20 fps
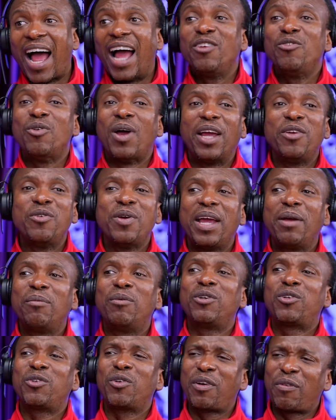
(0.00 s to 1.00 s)
Are you
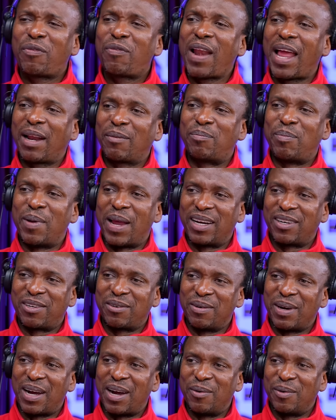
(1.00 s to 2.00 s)
able to reflect back
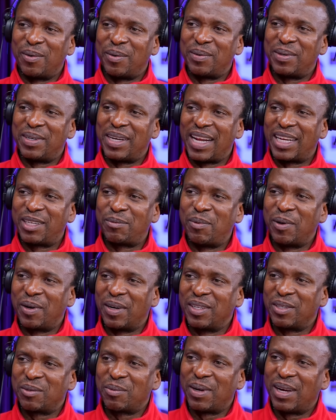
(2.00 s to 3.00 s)
to how the
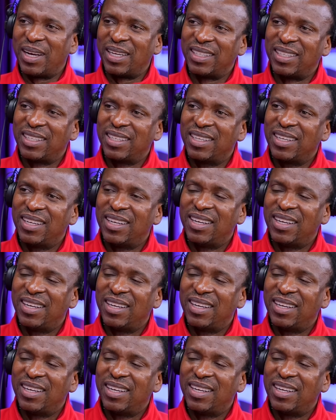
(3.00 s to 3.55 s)
experience was?